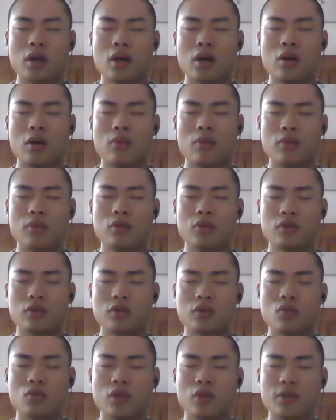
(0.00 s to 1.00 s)
using
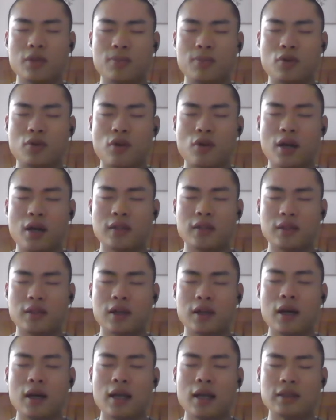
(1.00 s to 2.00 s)
WordPress a
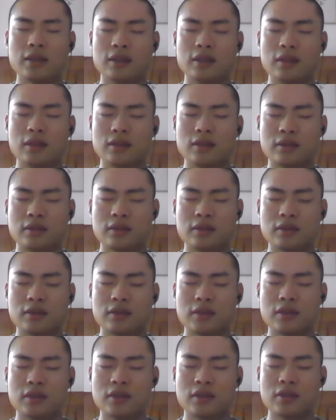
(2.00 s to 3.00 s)
headless
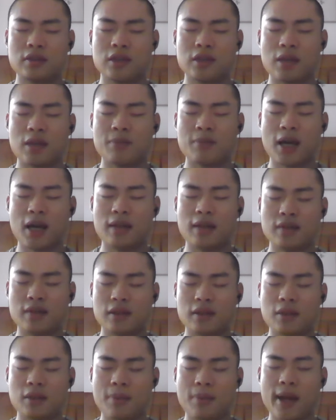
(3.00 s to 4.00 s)
CMS
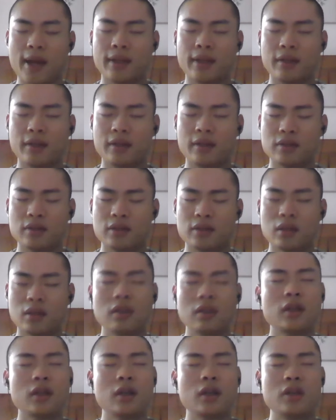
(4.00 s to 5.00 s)
in the backend.
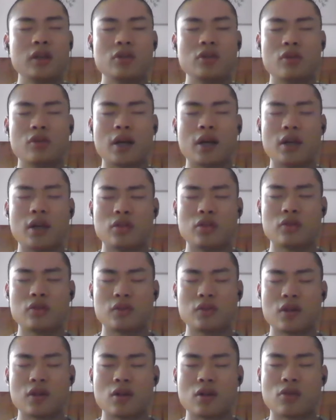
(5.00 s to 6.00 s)
You can use
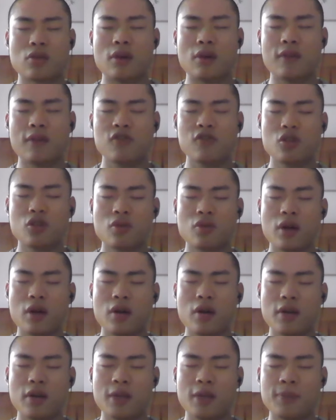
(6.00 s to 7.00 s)
the
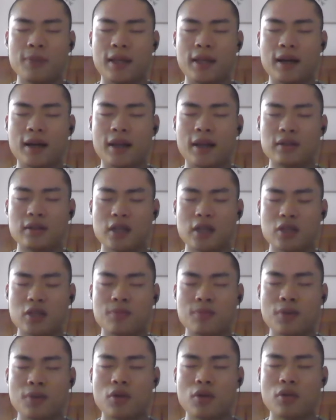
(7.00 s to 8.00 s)
GraphQL API,
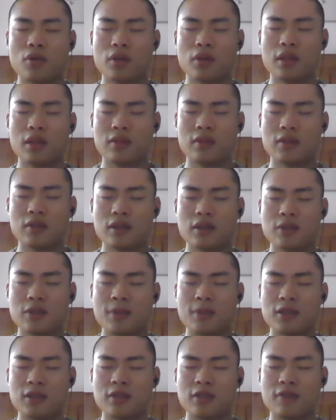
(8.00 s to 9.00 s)
just pull in the
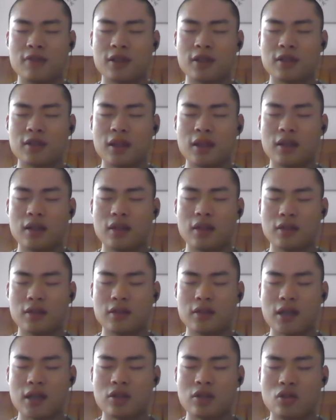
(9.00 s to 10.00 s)
specific data
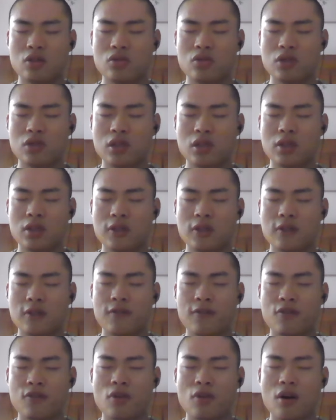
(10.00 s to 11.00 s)
that you need
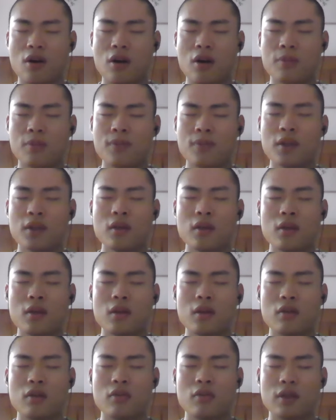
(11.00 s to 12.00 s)
from
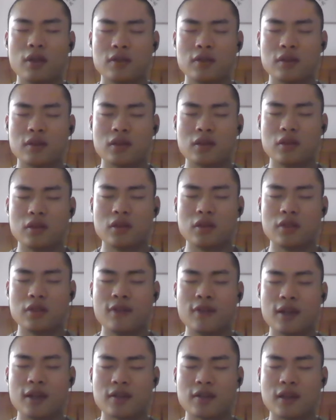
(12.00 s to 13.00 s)
with
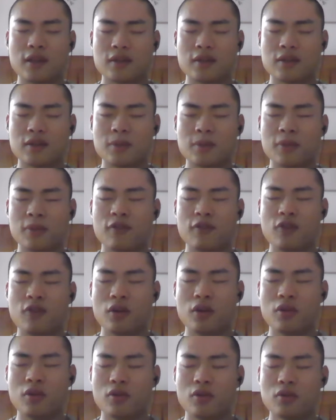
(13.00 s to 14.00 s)
advanced custom
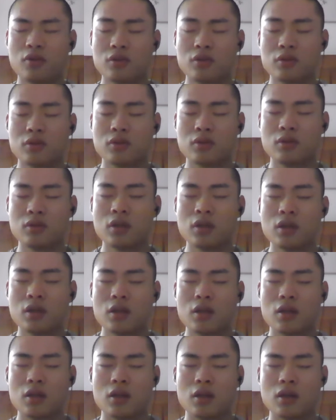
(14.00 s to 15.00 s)
fields,
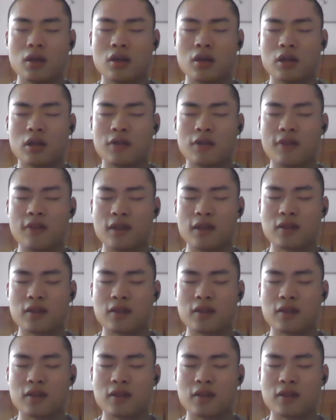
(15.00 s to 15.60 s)
advanced